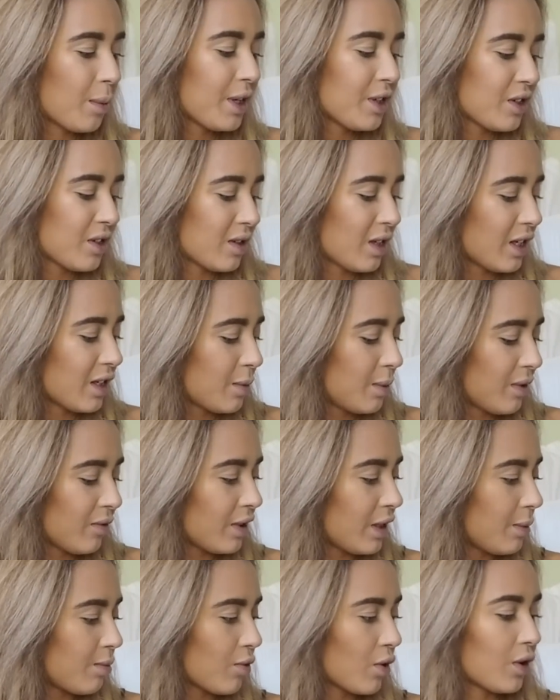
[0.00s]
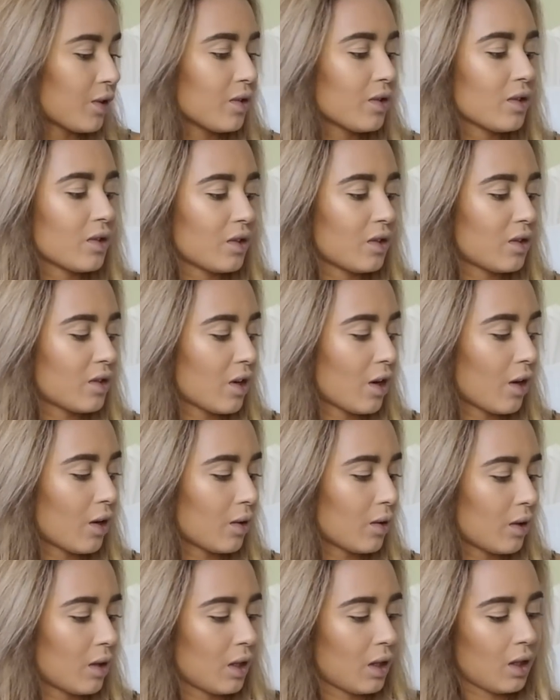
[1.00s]
I just like to be really bronzed.
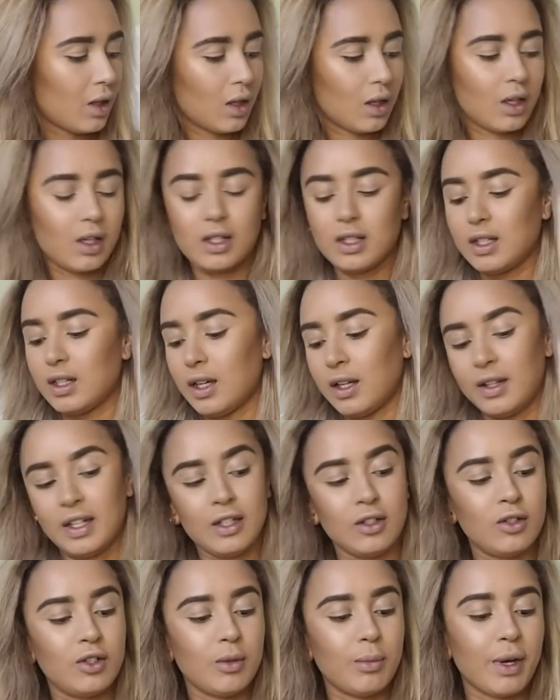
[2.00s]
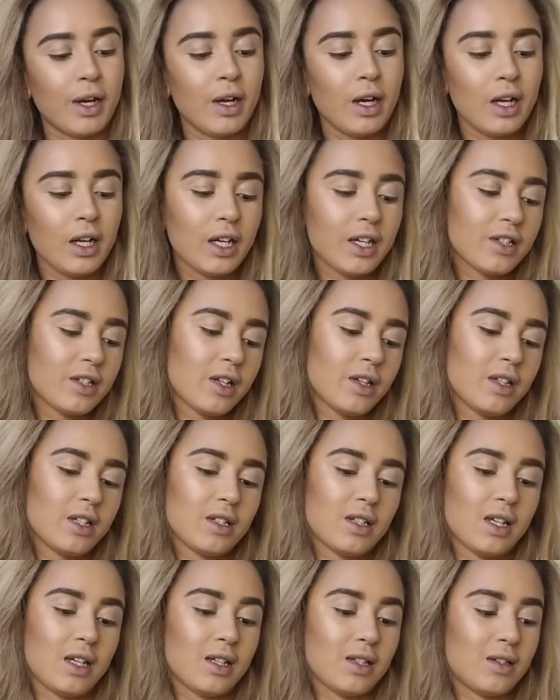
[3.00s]
So I then do my highlighter.
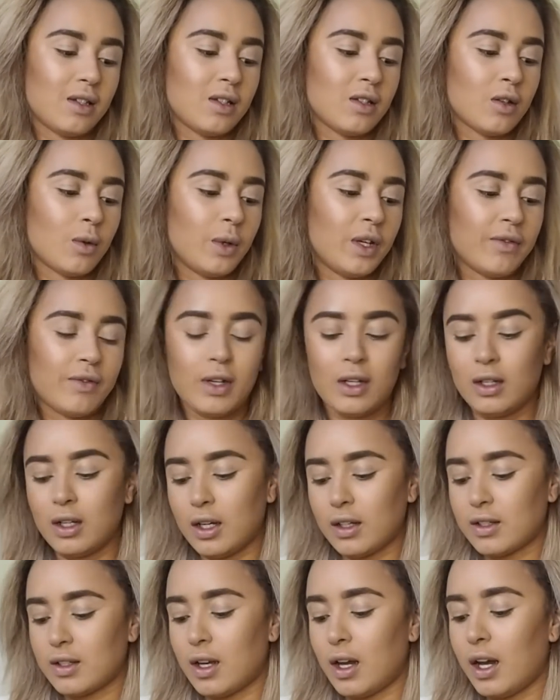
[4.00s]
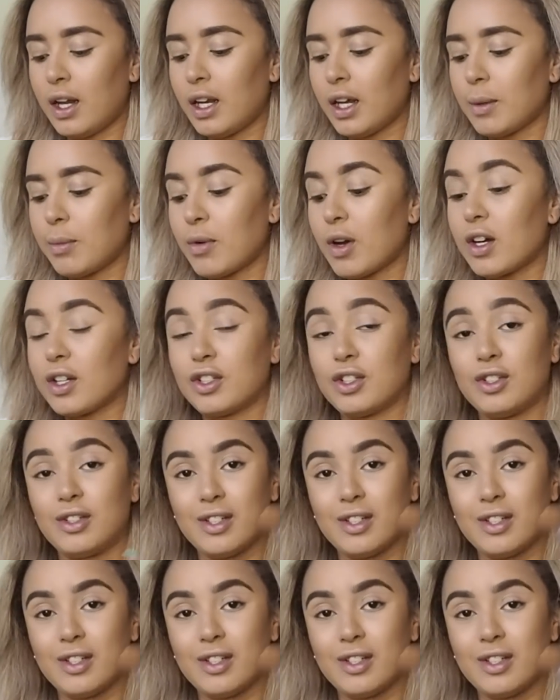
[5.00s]
This is the Zoeva Luxe Highlight Brush.